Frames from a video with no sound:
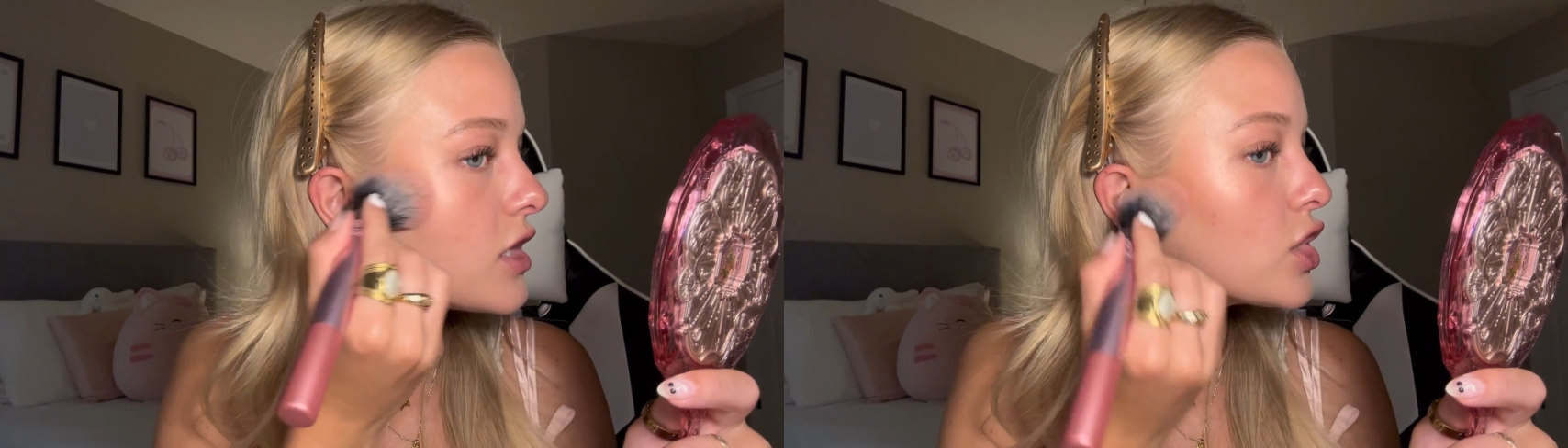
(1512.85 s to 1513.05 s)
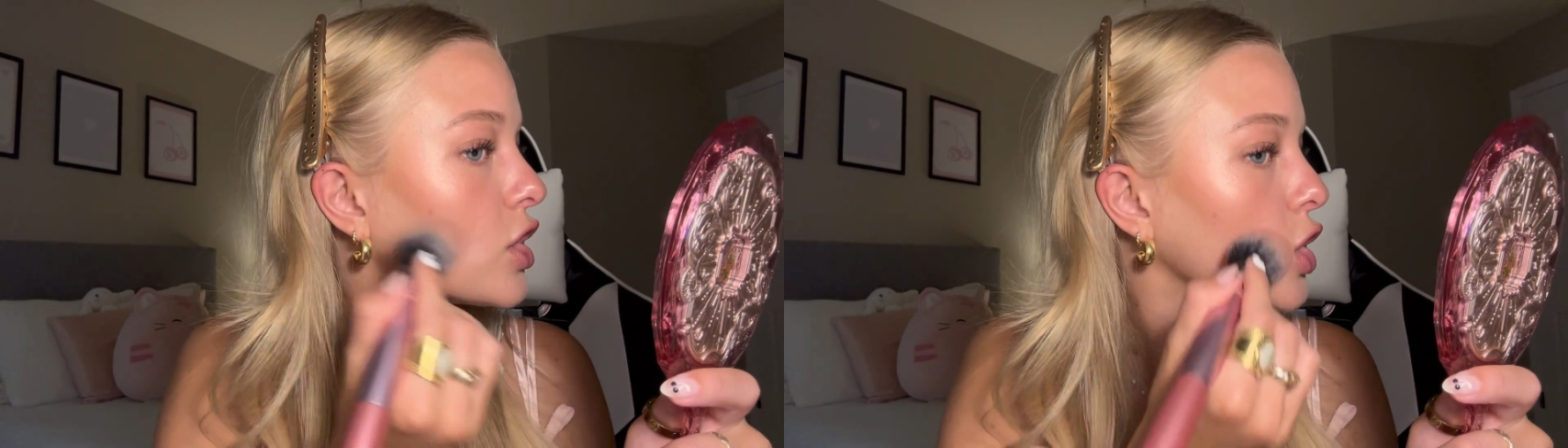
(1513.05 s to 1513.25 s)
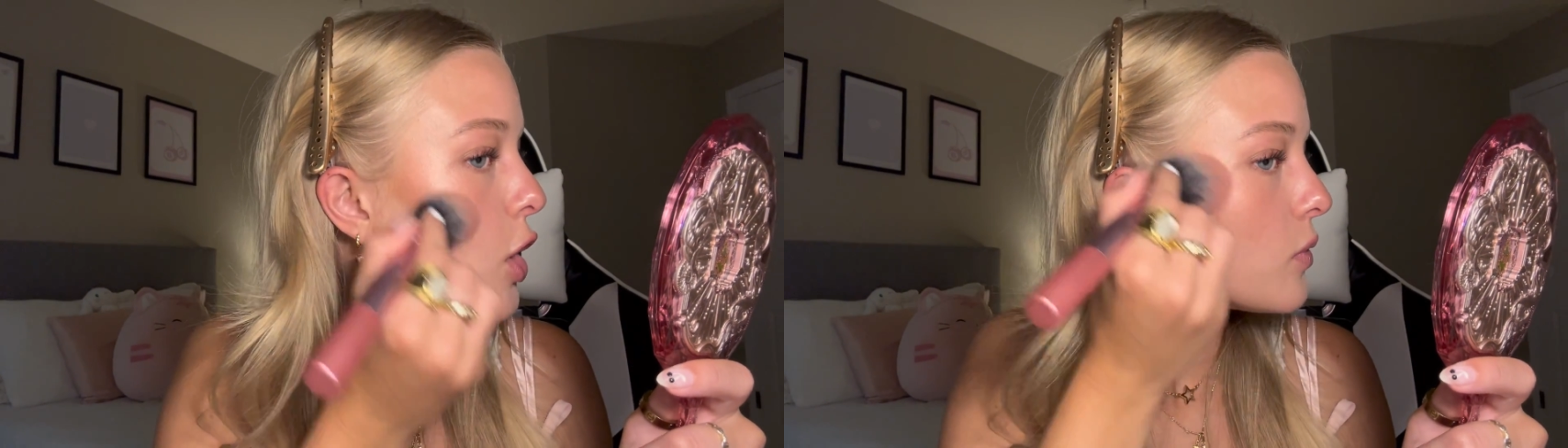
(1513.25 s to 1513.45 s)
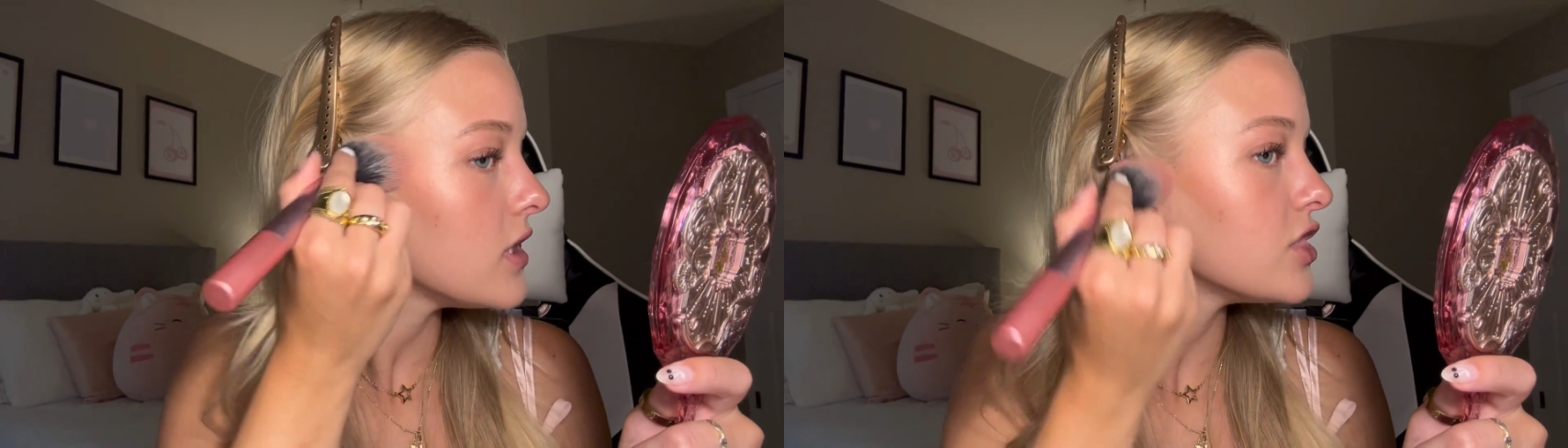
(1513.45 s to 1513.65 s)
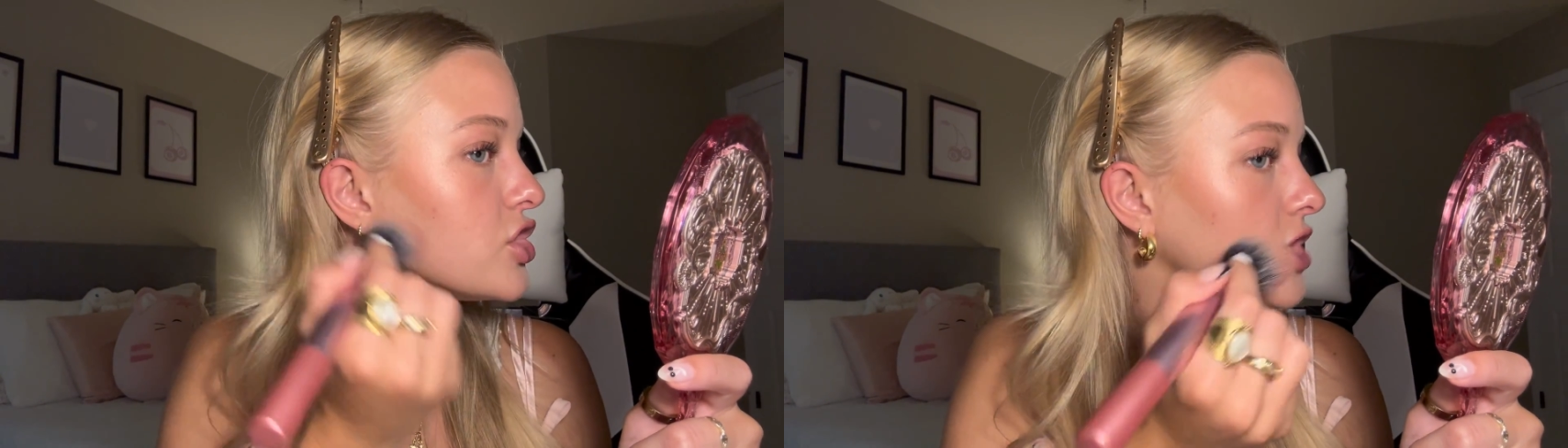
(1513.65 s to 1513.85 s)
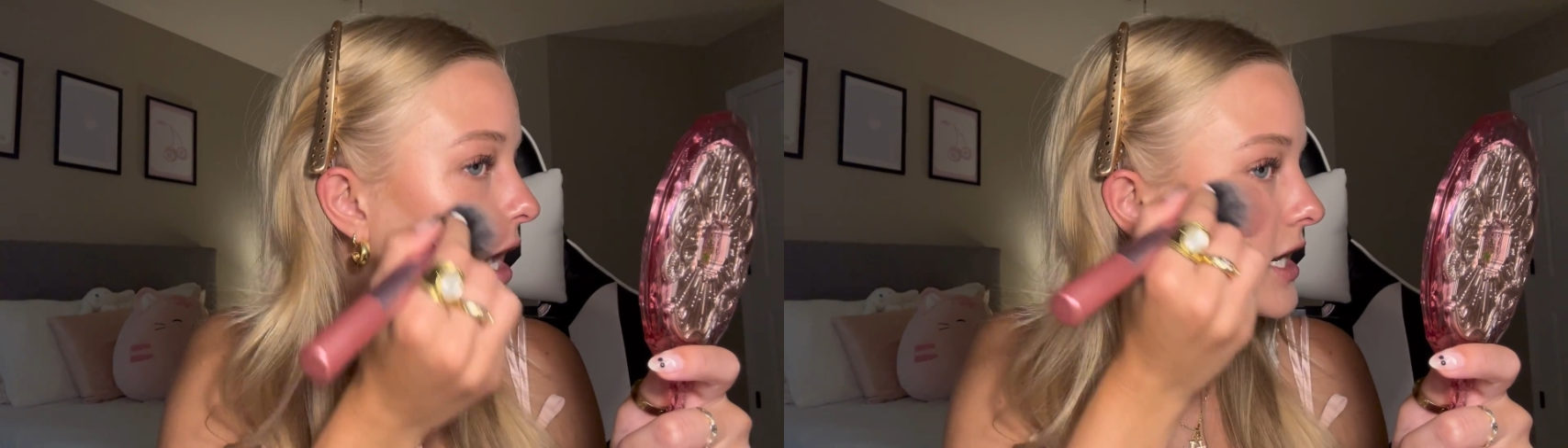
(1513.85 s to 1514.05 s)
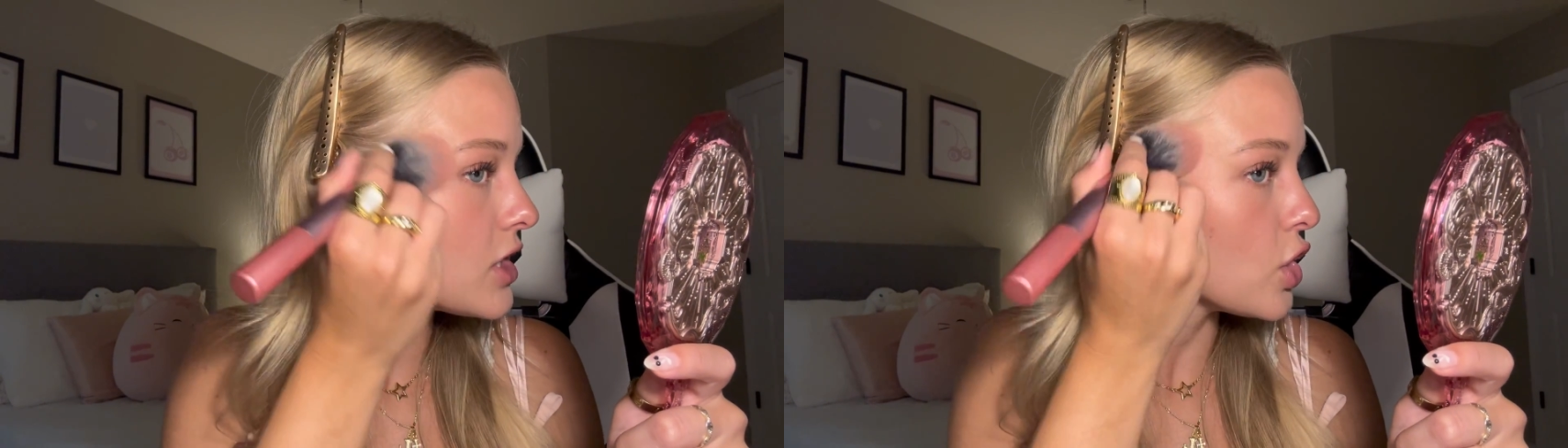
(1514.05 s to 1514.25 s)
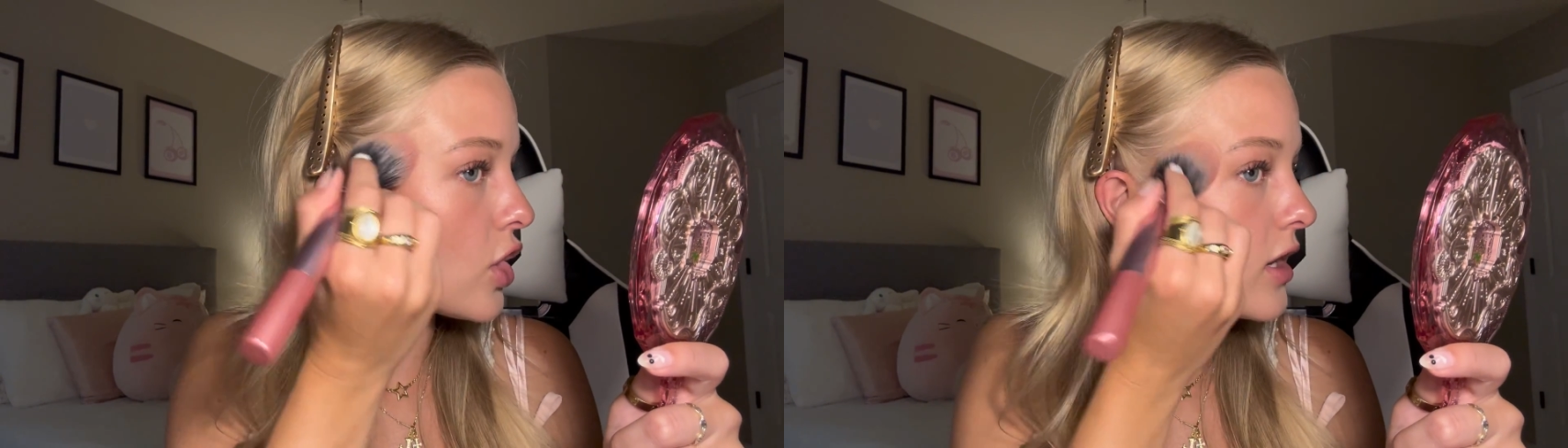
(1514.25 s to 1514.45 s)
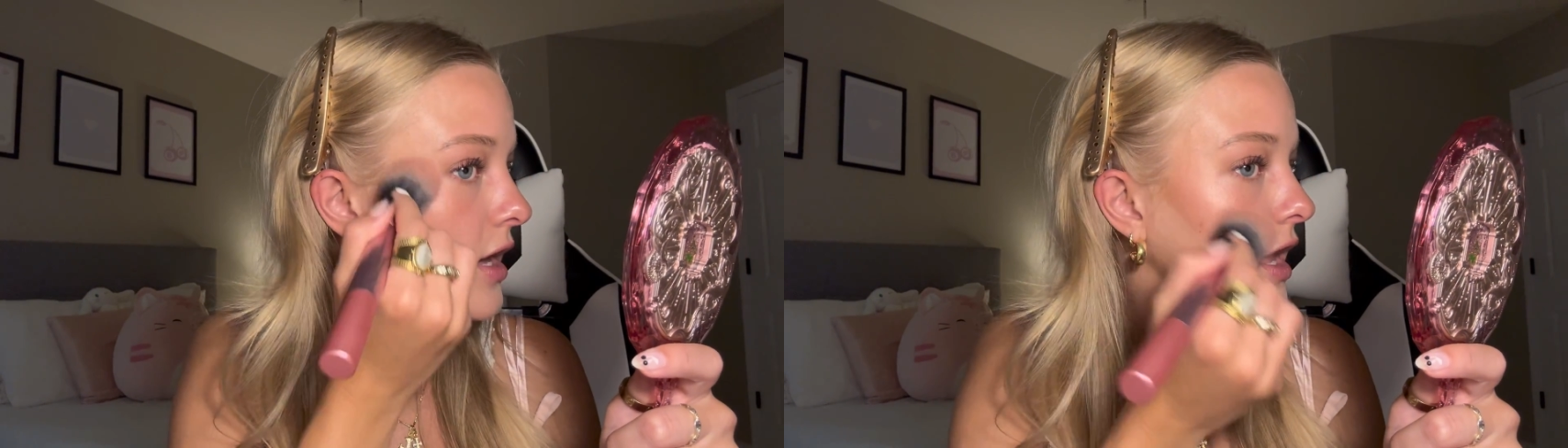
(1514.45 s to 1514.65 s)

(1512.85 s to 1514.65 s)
glowy, shiny look,